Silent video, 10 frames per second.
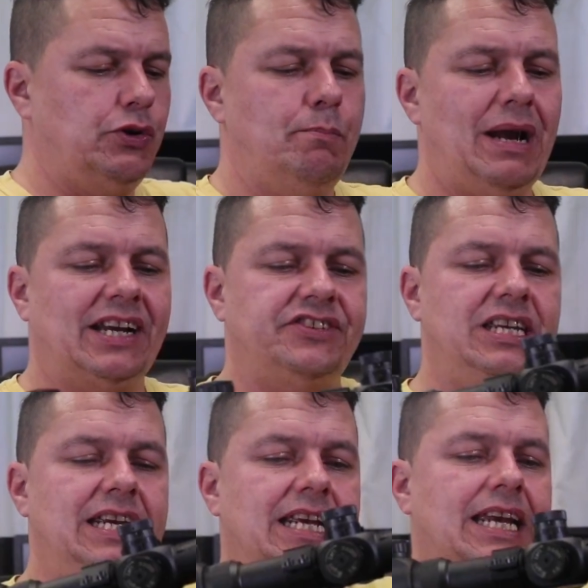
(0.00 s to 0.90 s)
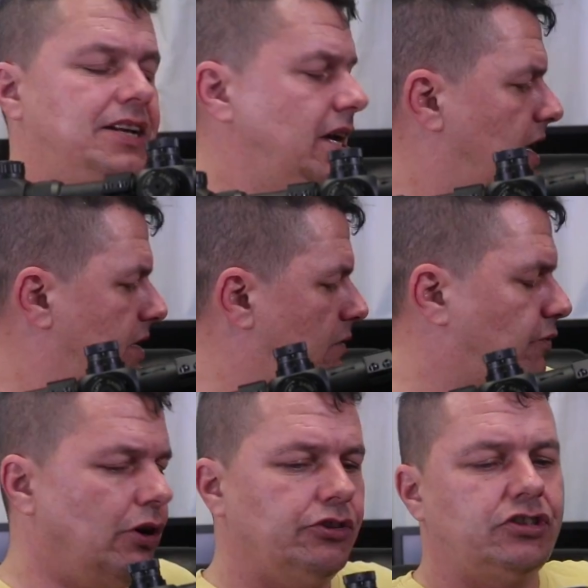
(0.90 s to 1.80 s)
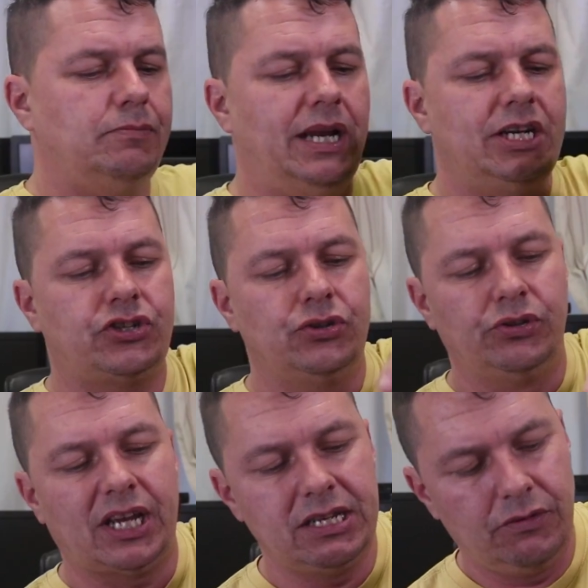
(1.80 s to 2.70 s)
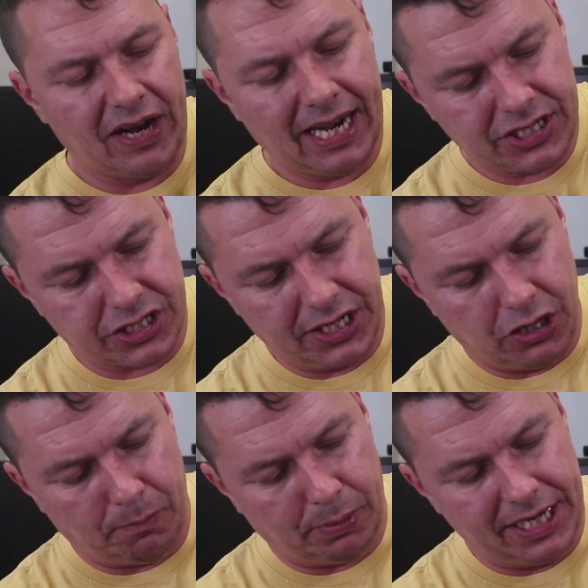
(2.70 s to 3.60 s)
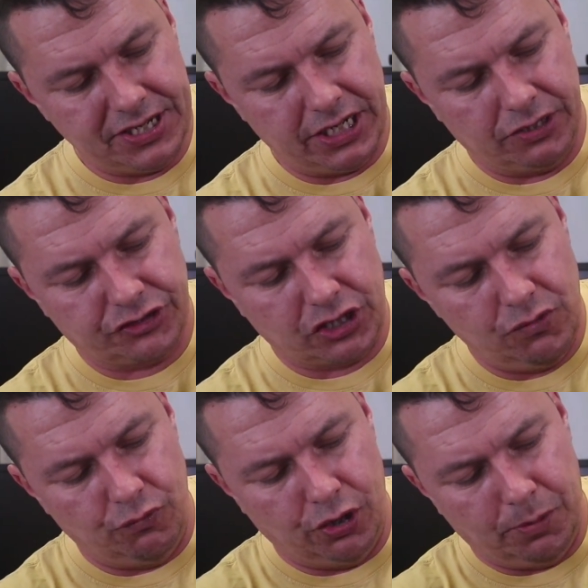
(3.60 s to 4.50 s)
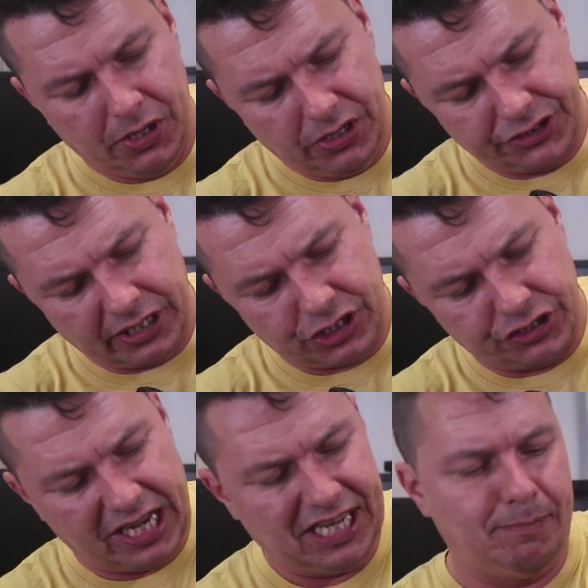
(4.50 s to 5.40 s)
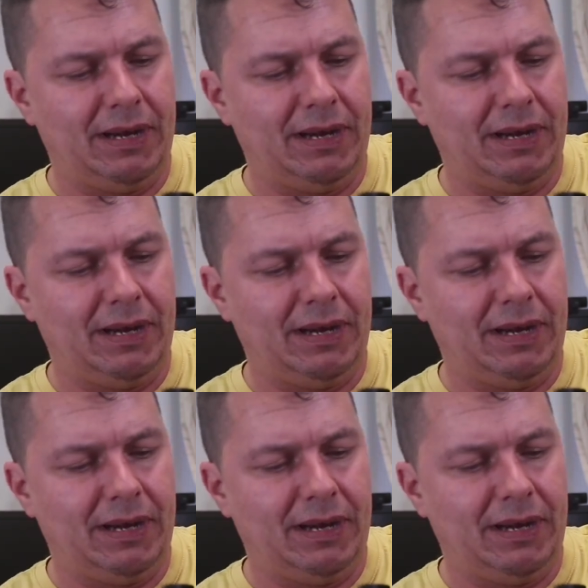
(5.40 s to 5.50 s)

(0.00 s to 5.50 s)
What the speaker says: your magazine in, you've got to make sure that you've actually got plenty of scope room. So let's just get that